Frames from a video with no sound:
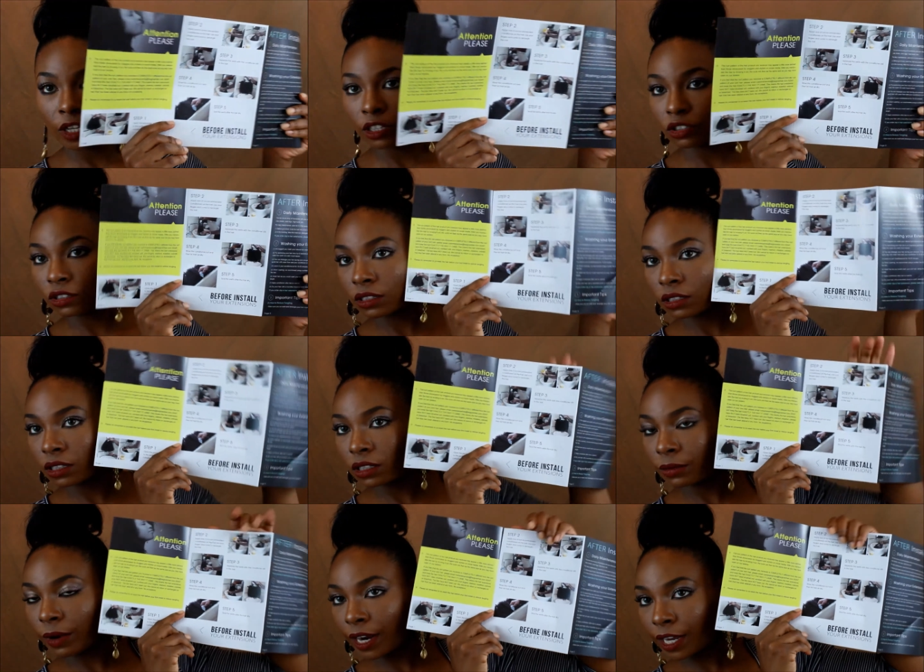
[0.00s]
as you can
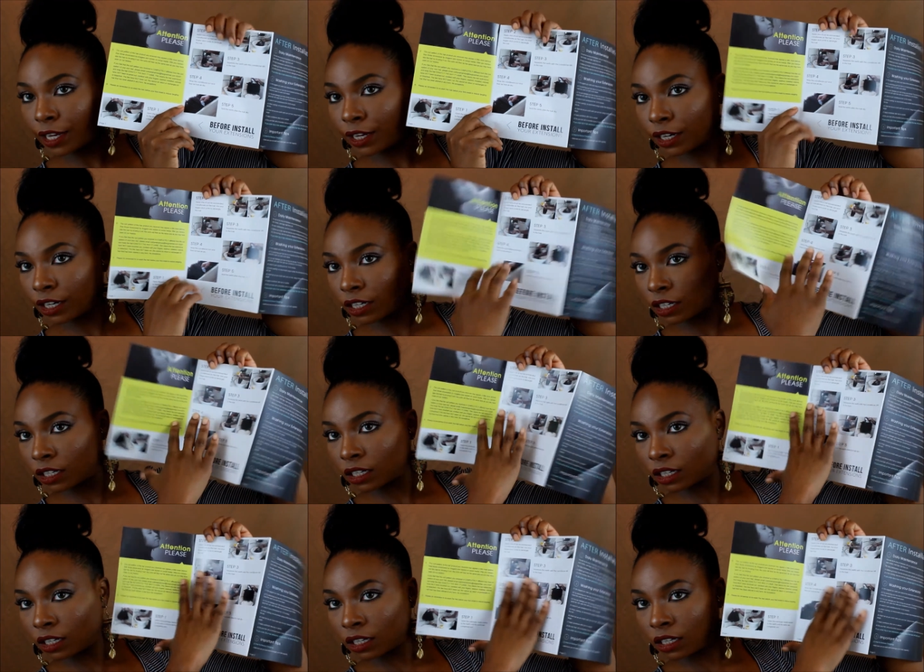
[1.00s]
see right here.
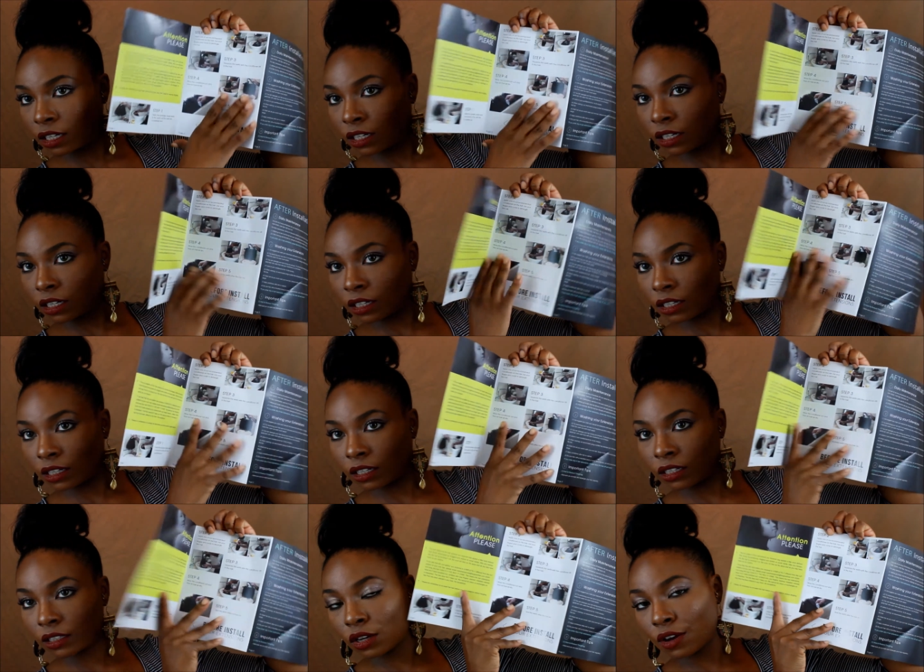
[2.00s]

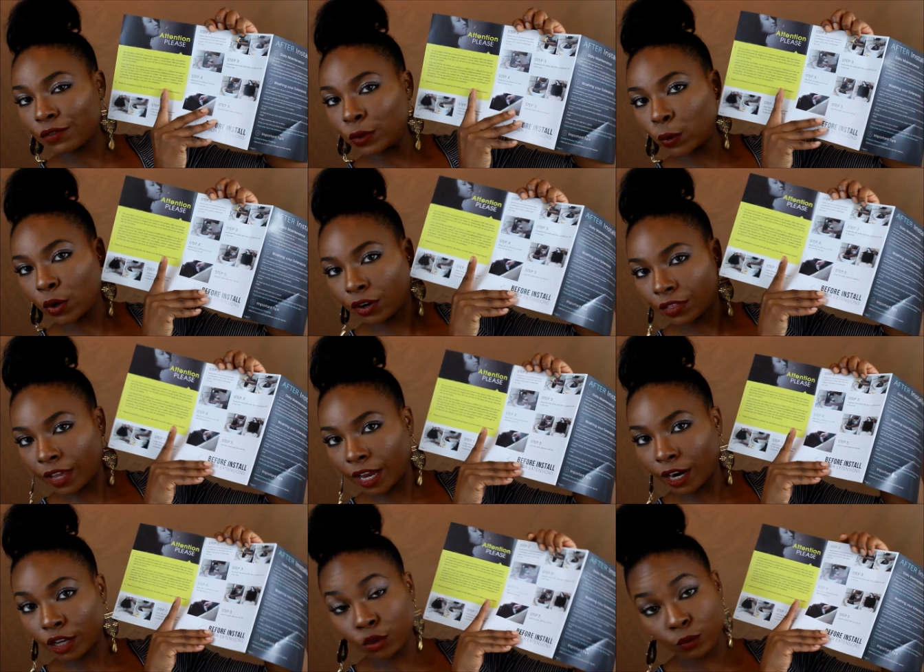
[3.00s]
So if you order the
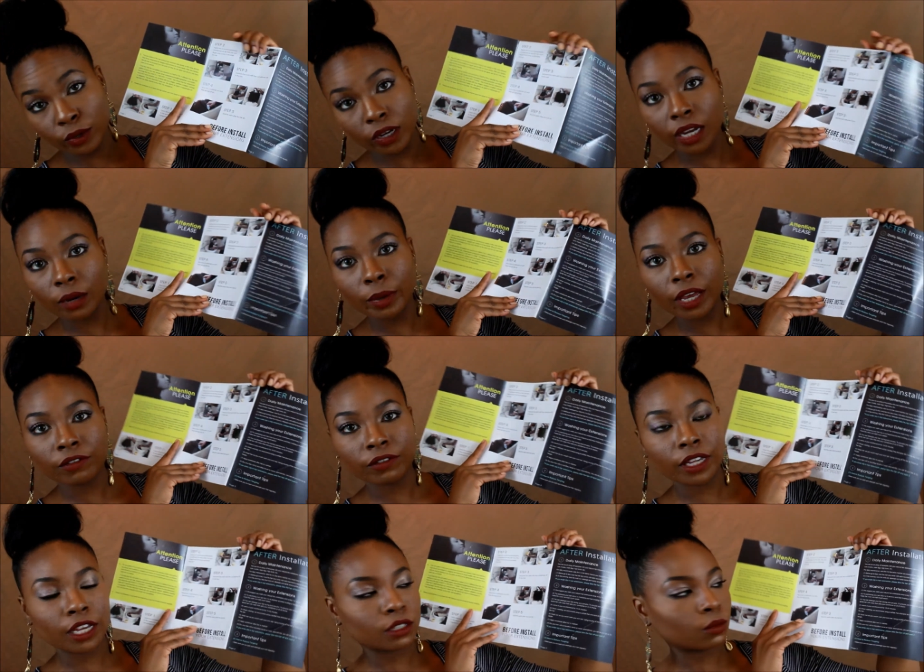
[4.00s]
hair, you will get a
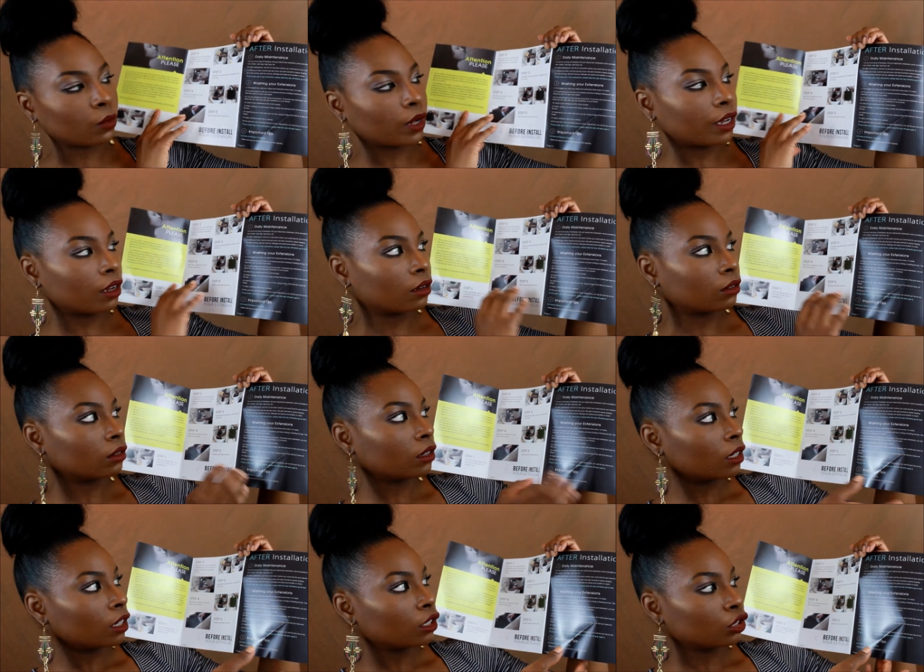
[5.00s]
pamphlet as well,
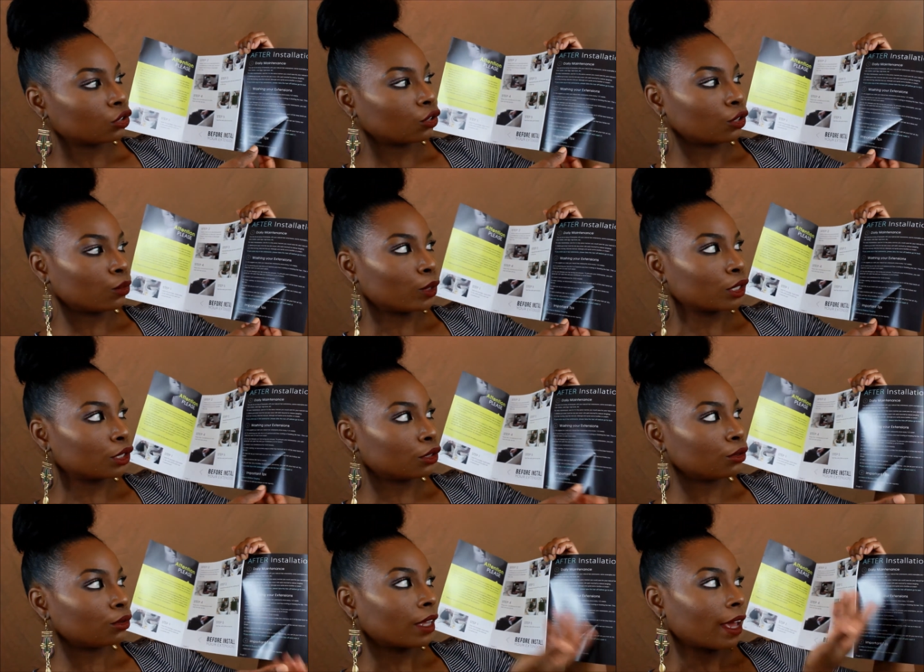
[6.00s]
showing you what
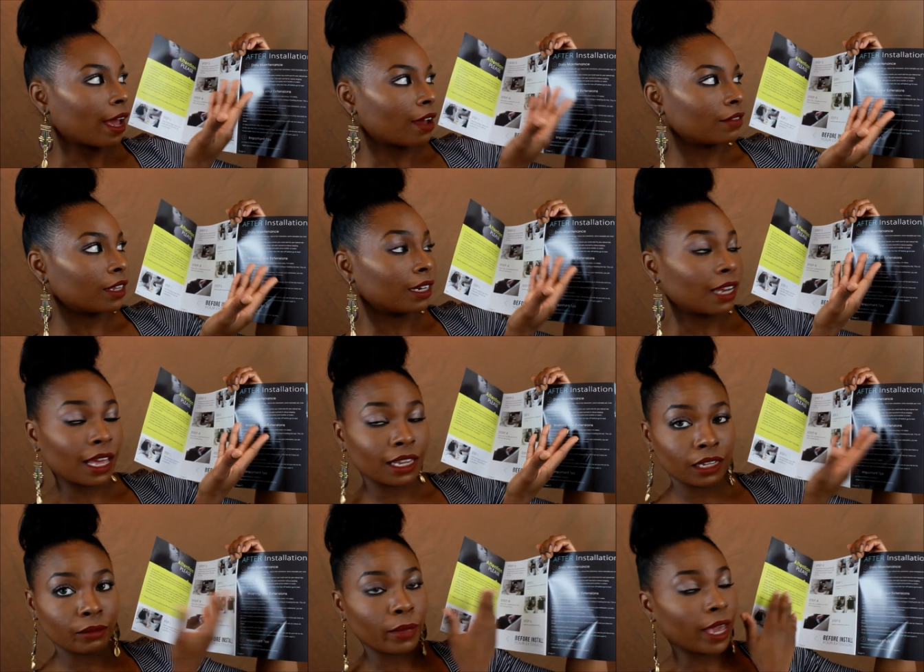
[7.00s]
to do. They have the daily